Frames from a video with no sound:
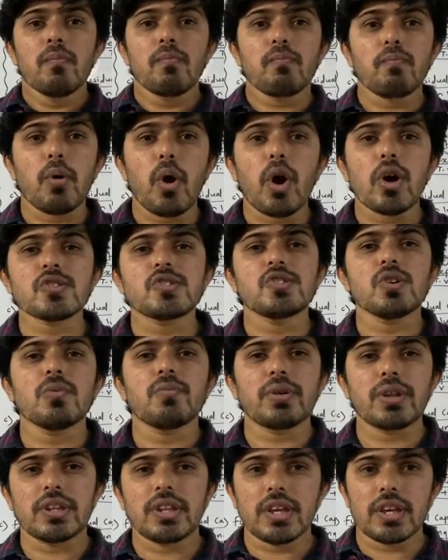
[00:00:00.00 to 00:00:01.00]
pause your
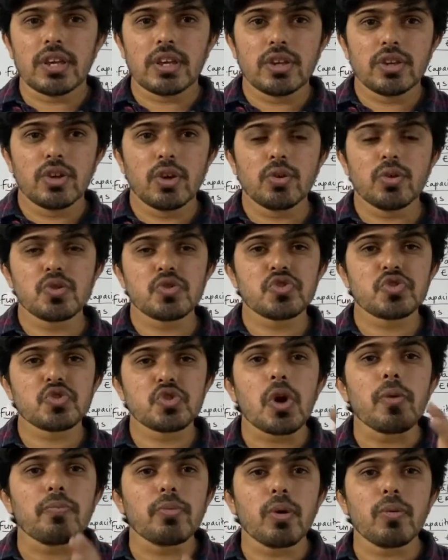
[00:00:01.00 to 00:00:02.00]
breathing, you have to
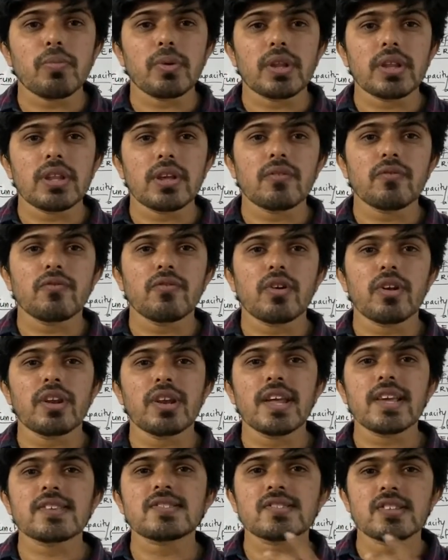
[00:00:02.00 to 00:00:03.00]
stop your breathing for
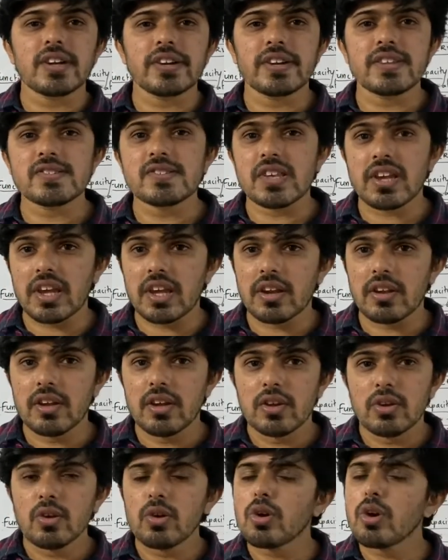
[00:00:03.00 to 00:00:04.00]
next 30 seconds.
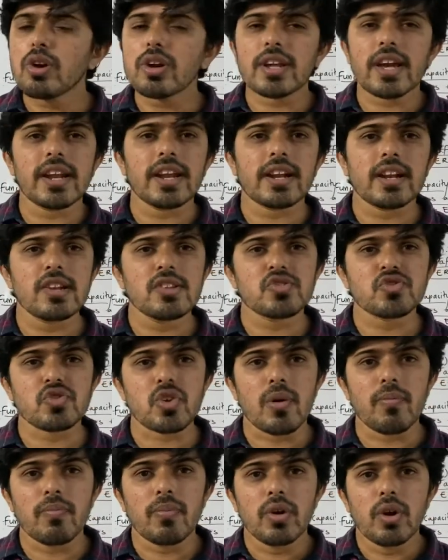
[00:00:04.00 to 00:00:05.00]
You will not directly
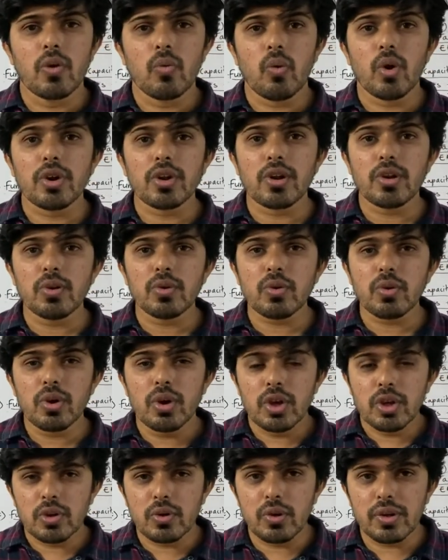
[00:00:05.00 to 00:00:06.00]
stop. What you will do?
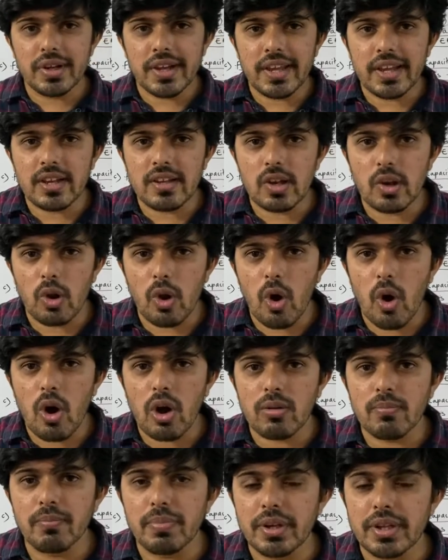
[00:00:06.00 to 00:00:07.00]
You will take a
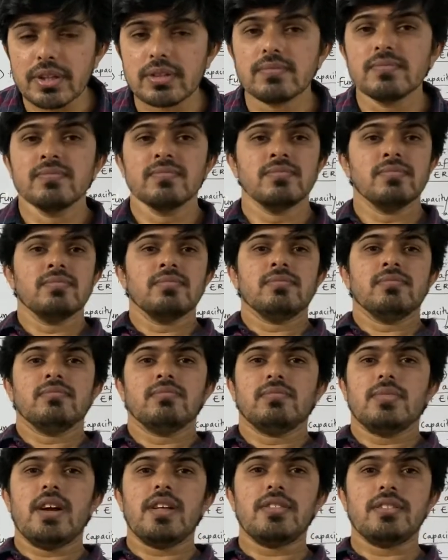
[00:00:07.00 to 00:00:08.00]
long breath
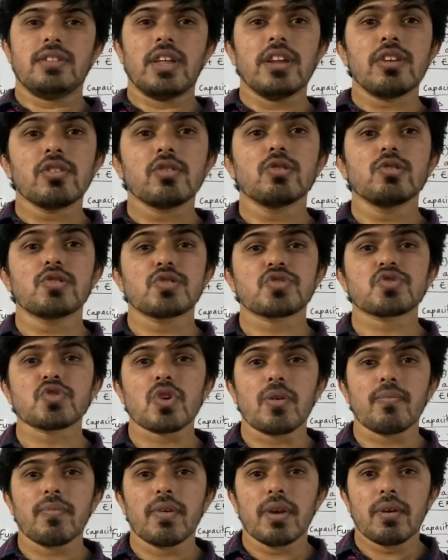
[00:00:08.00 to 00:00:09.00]
and then you will
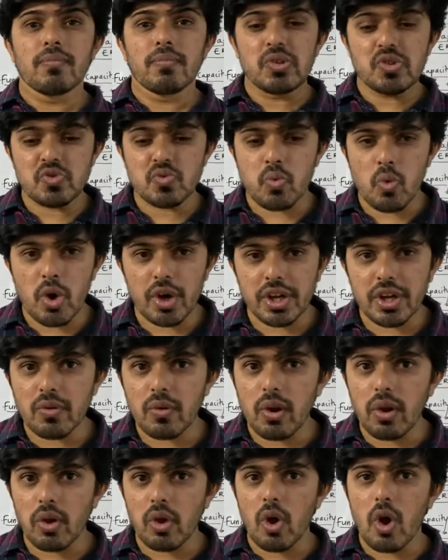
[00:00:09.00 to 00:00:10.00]
stop. Means
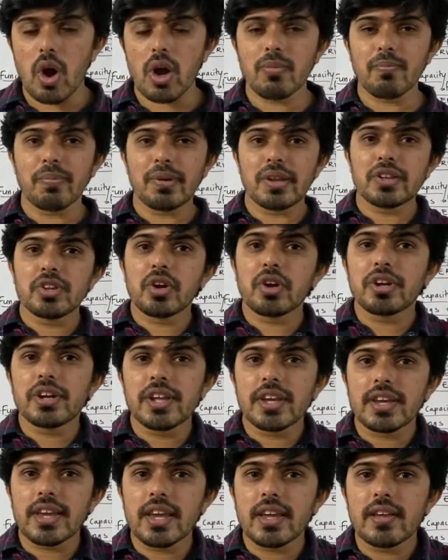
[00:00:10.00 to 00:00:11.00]
whatever long breath you are
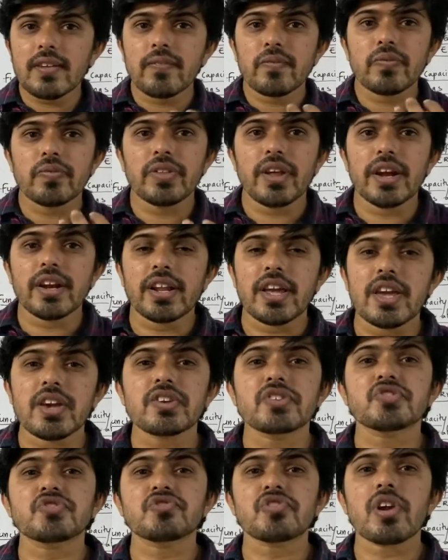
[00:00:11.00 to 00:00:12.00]
taking, that
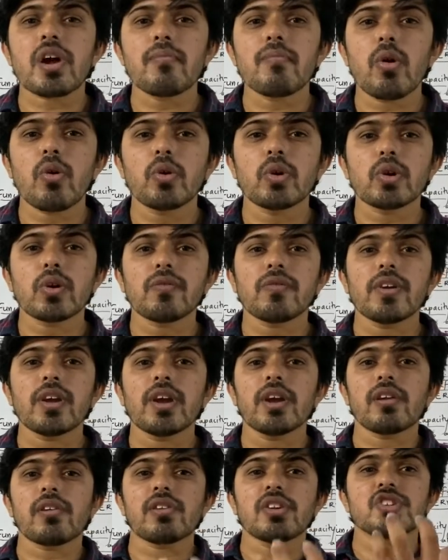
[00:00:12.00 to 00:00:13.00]
extra amount of
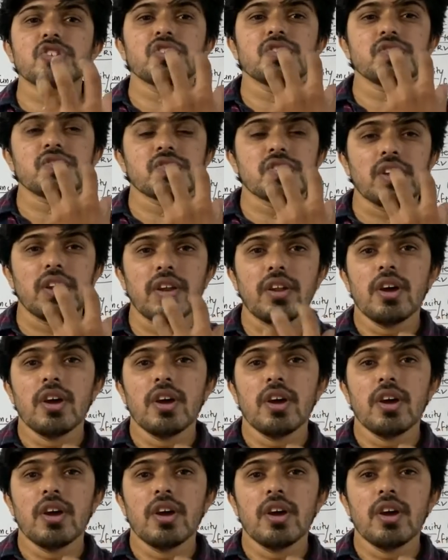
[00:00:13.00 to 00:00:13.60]
air rushes in.